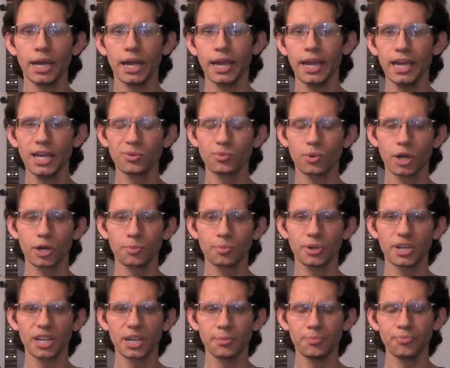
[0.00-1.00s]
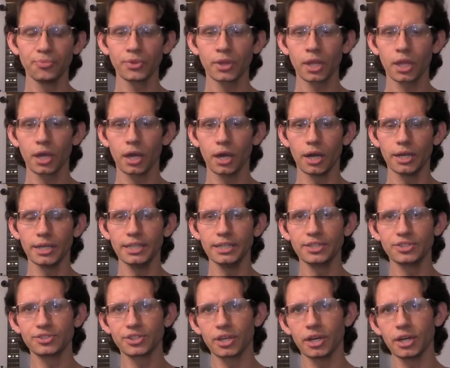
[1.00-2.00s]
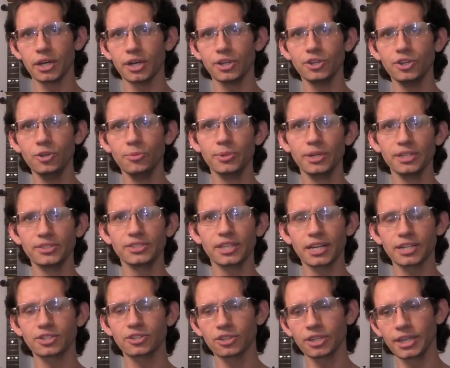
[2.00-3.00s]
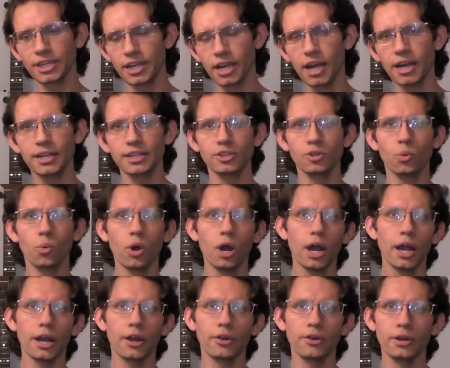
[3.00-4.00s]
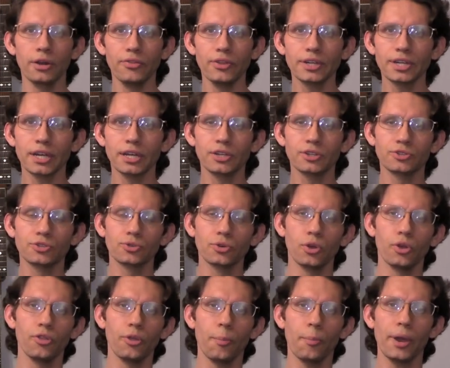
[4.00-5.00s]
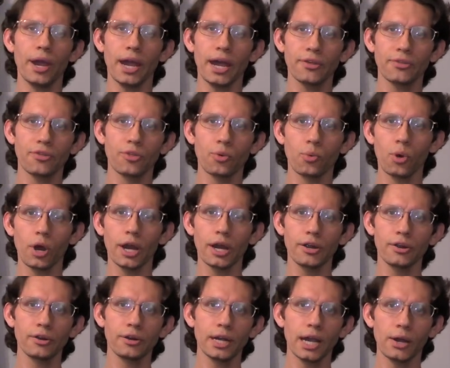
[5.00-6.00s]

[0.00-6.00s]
A hand-wound pickup is a human is actually guiding the wire, and they can control the path of the wire,